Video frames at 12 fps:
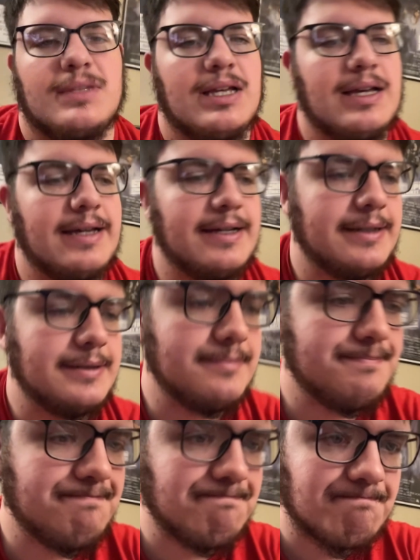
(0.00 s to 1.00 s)

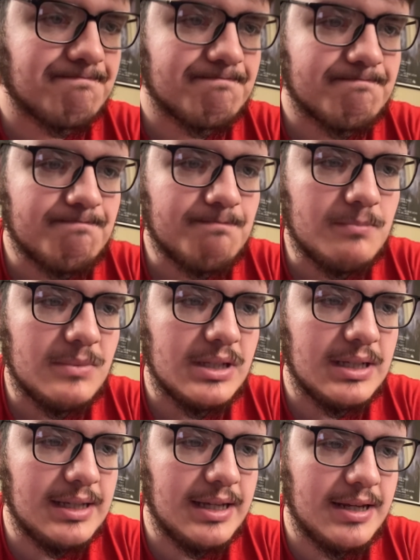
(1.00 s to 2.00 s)

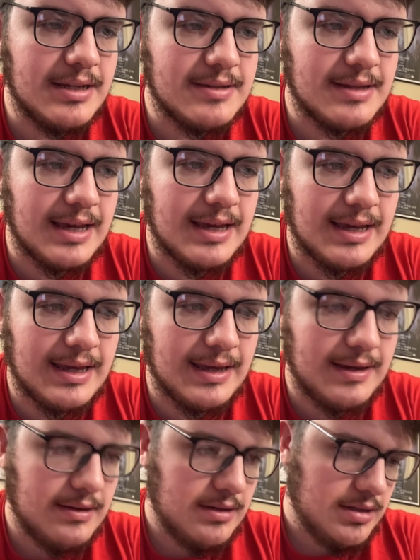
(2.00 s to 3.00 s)
It is a